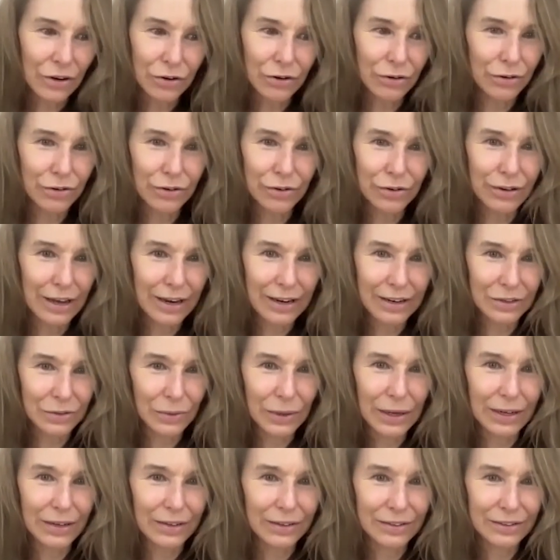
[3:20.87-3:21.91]
You could do that as
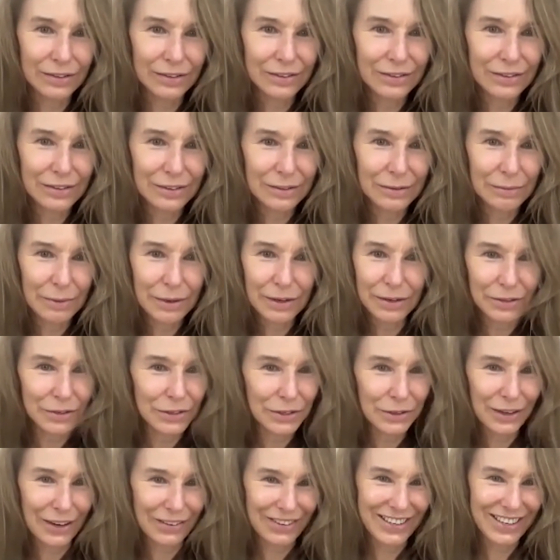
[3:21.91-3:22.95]
well, but you
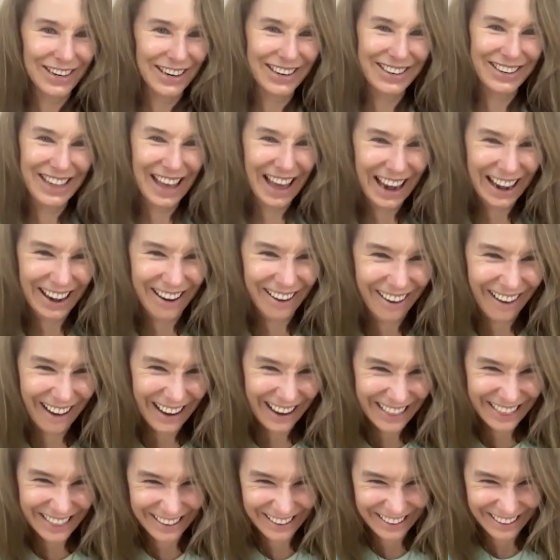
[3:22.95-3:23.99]
still haven't done
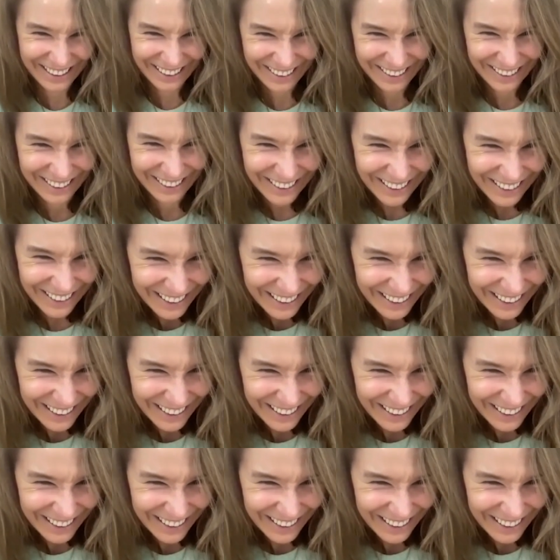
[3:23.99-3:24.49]
that